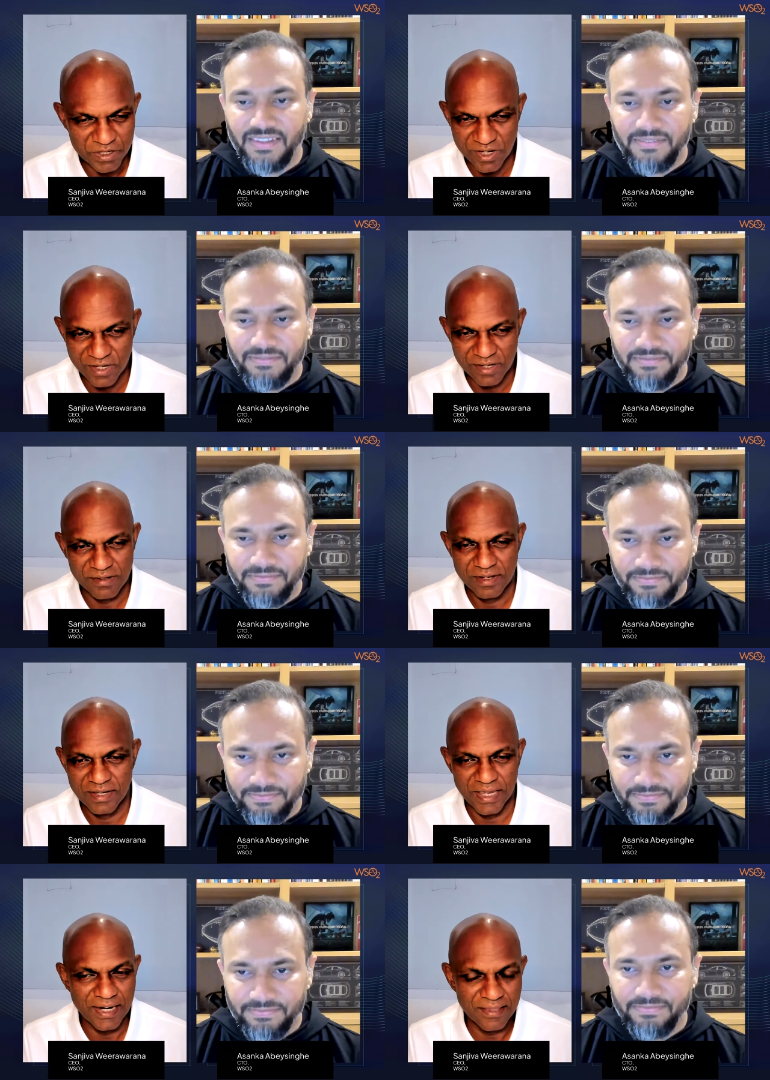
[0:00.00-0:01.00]
Speaker 1: pitching
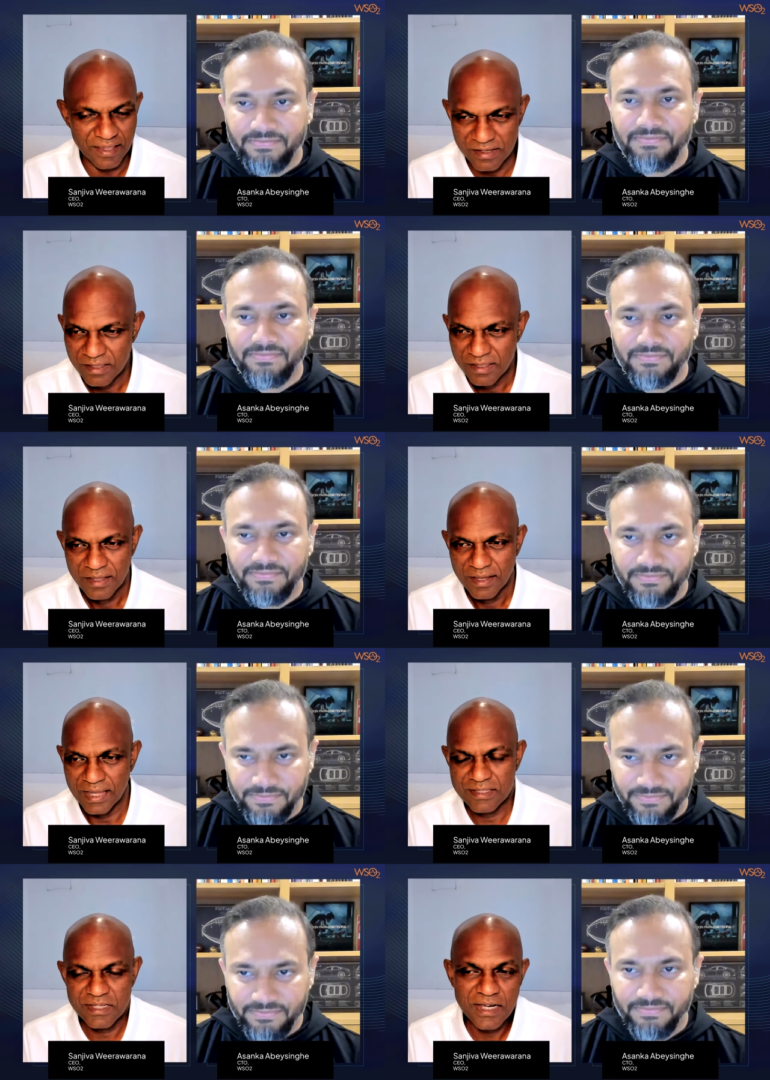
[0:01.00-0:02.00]
anything.
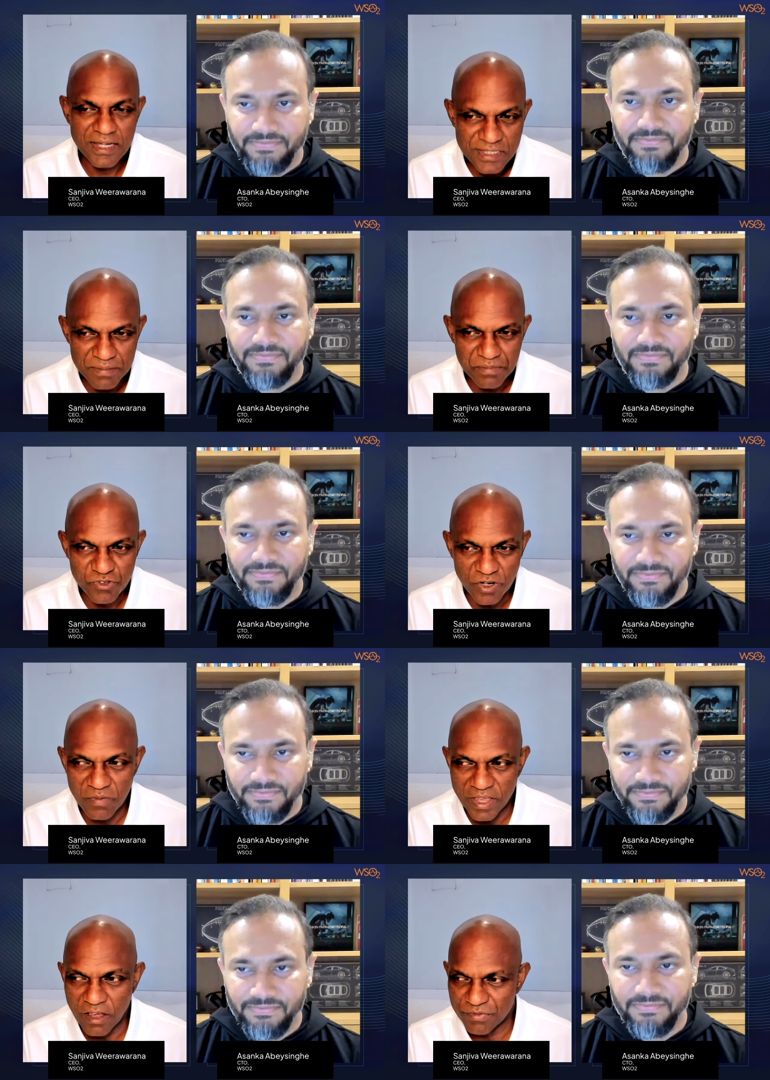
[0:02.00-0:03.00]
It's a conceptual
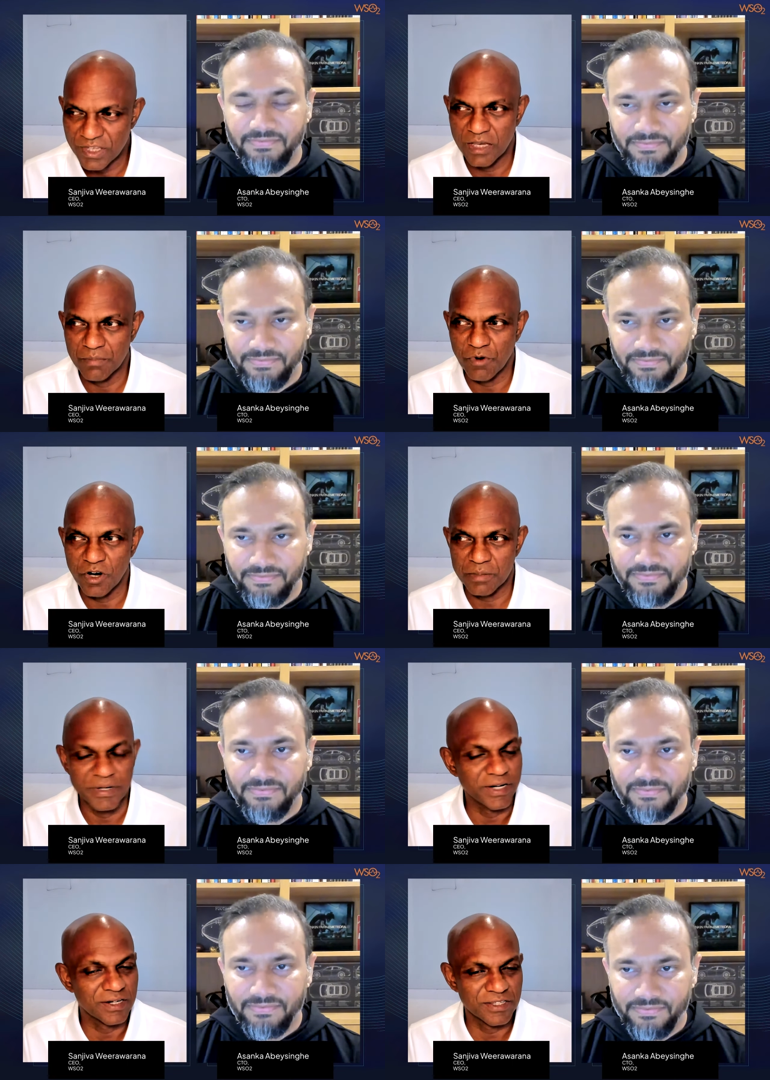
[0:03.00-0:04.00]
way of thinking about a
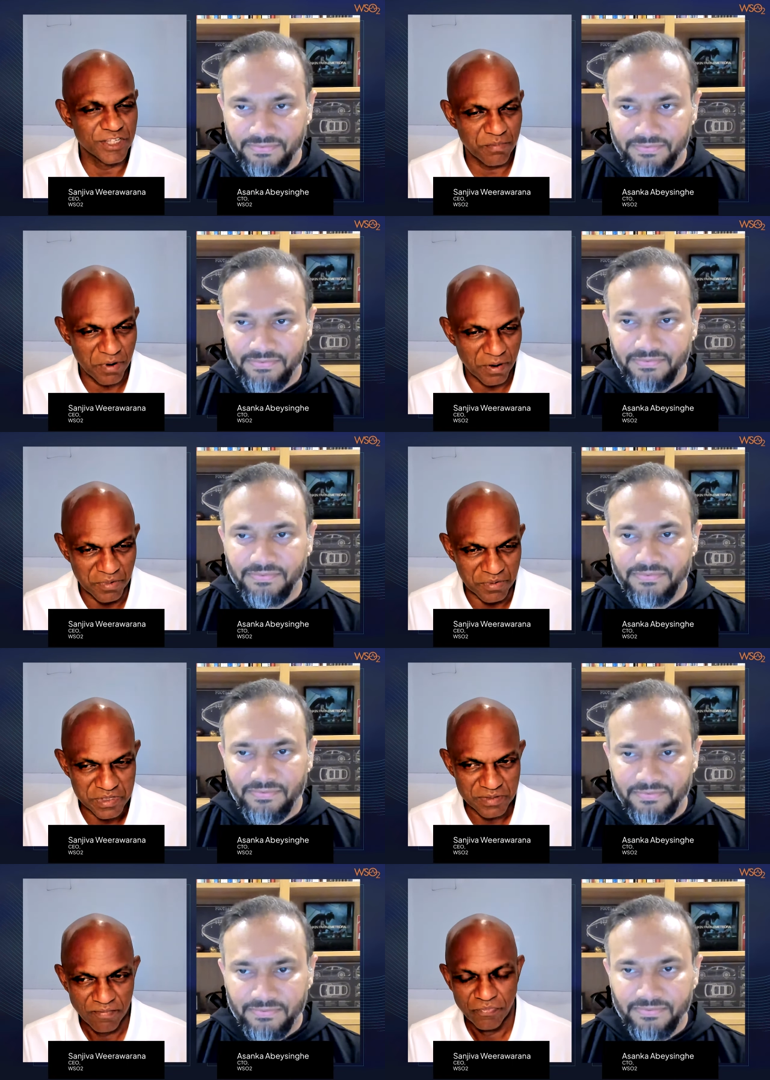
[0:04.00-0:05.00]
particular set of
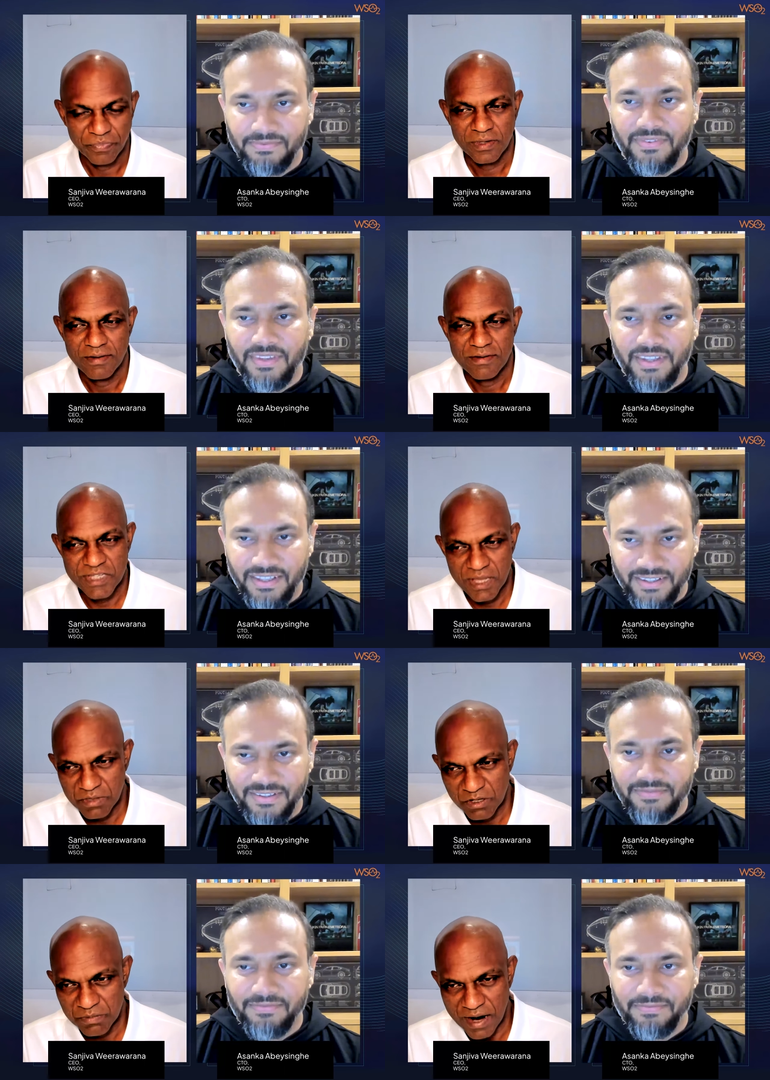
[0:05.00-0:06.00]
problems. Same
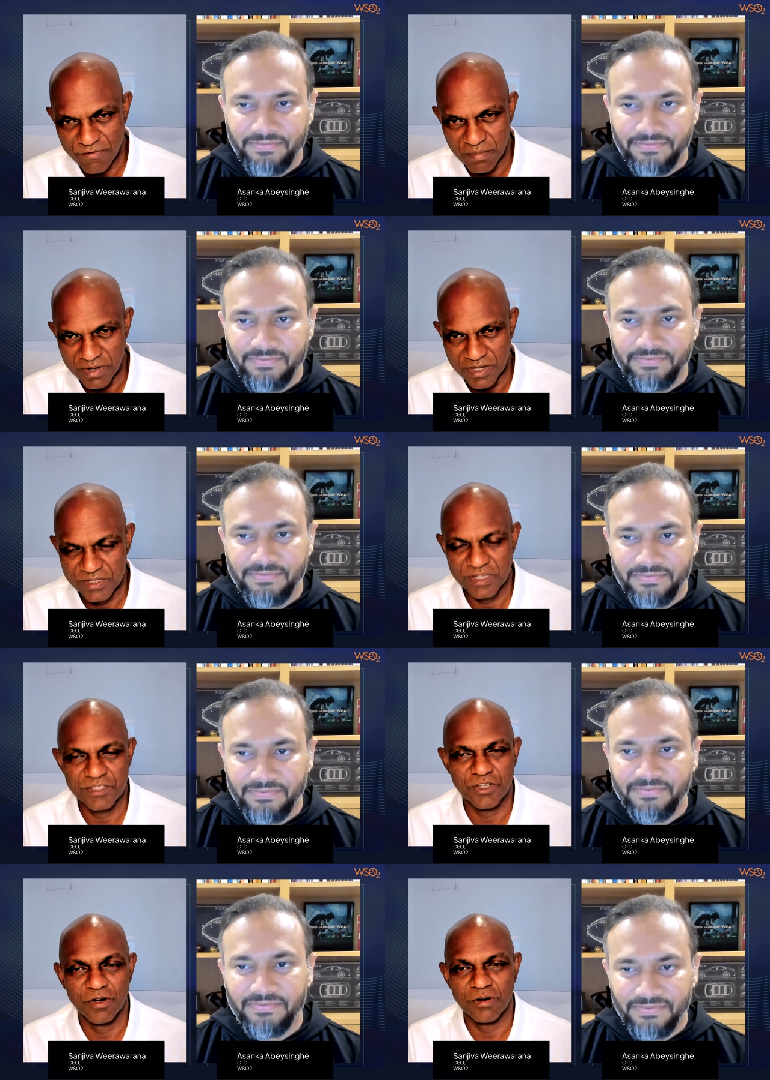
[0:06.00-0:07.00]
thing with platformless, and
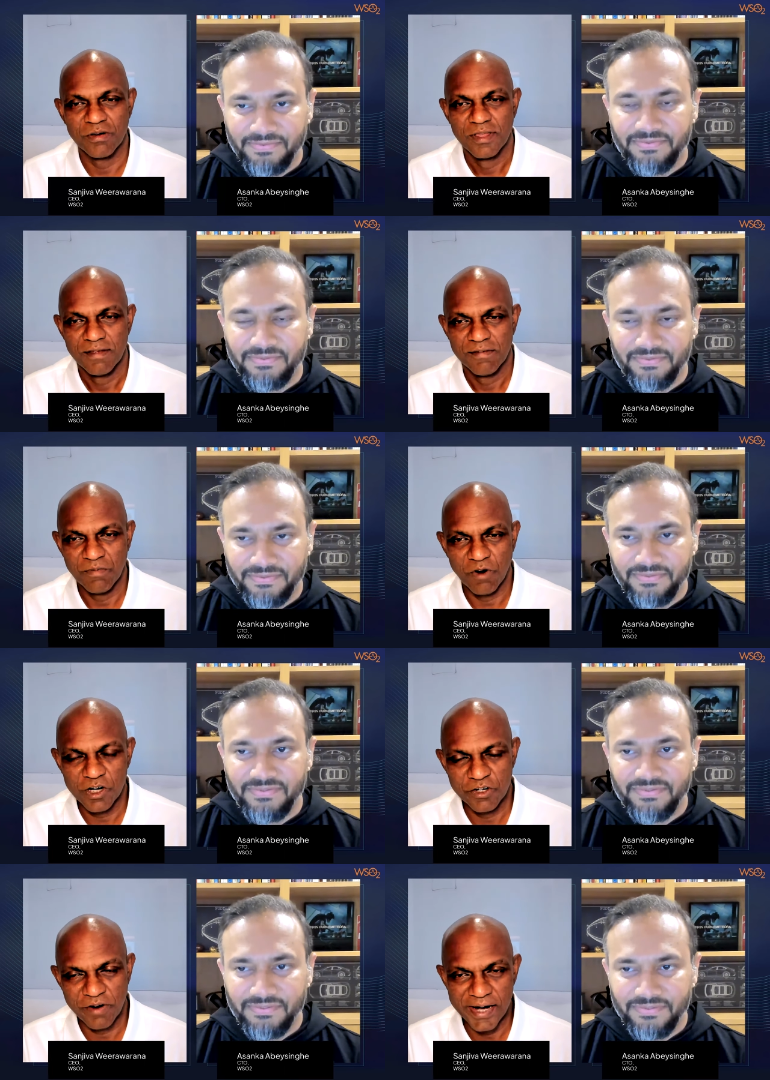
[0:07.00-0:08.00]
so we wanted
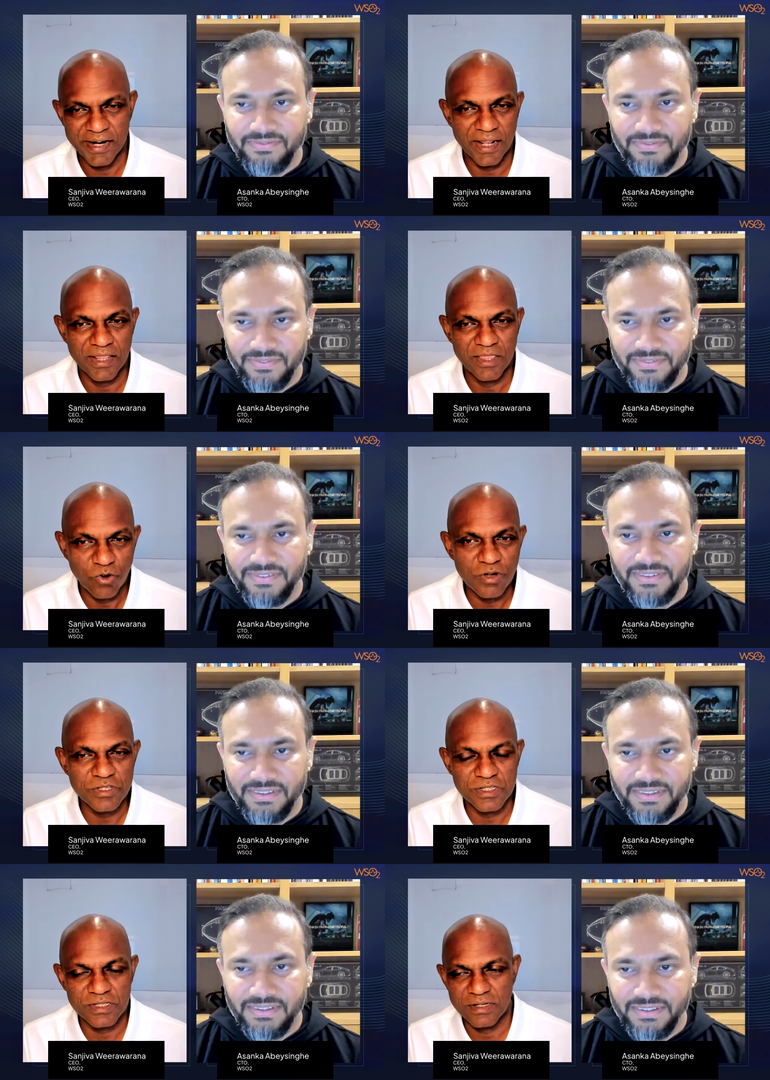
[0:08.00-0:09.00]
to write it in
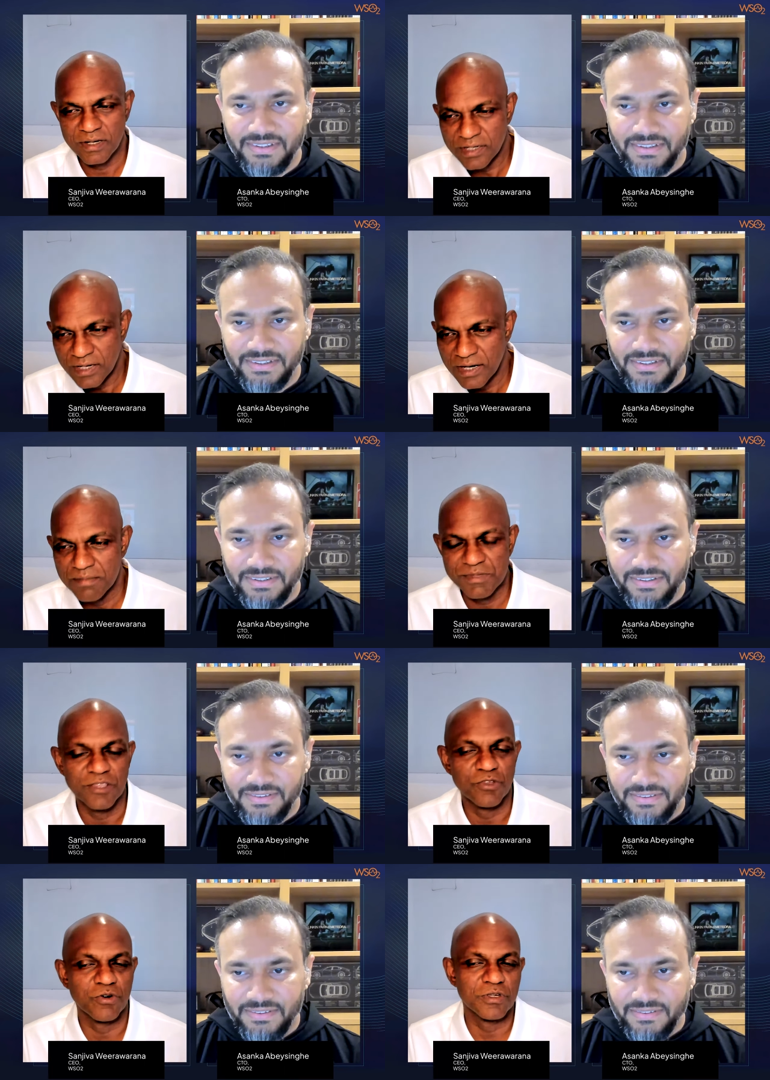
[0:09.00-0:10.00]
those terms
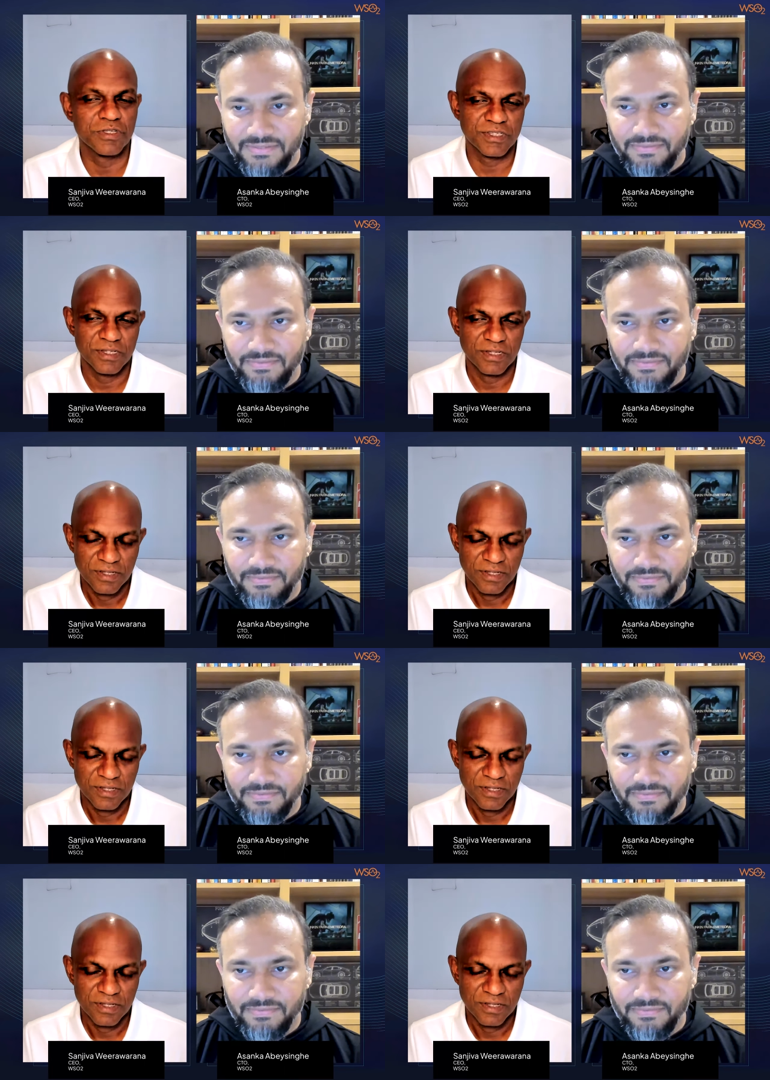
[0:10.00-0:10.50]
and those